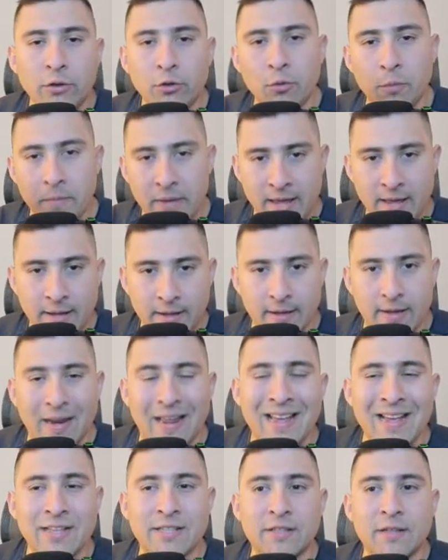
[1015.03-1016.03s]
to make it
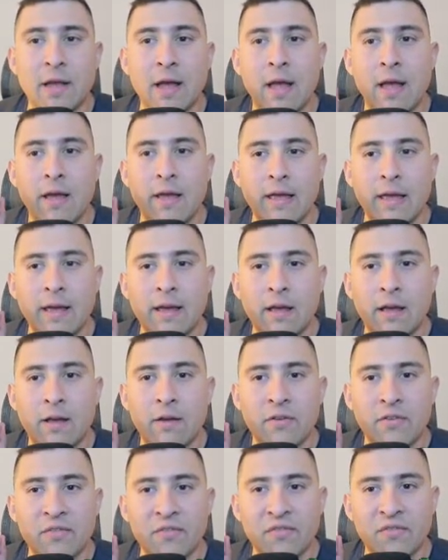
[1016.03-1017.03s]
is
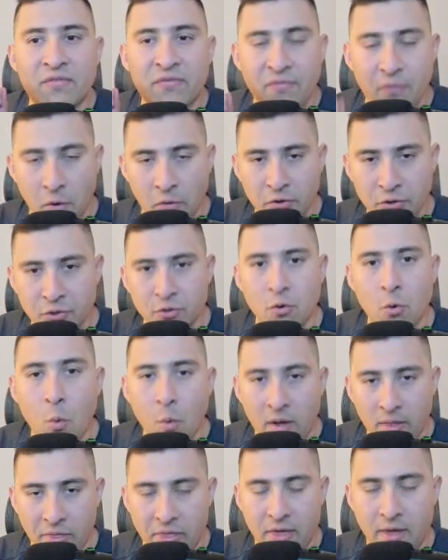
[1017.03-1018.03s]
focus on
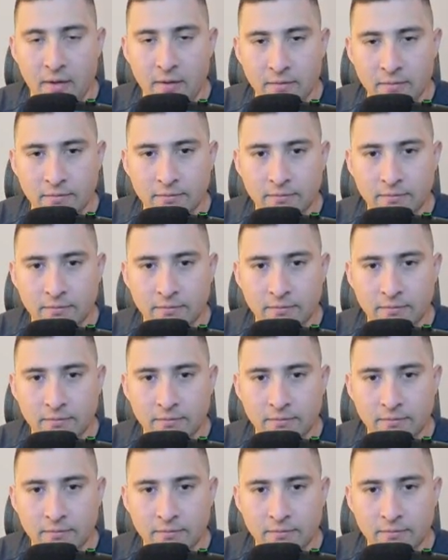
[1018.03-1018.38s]
one thing,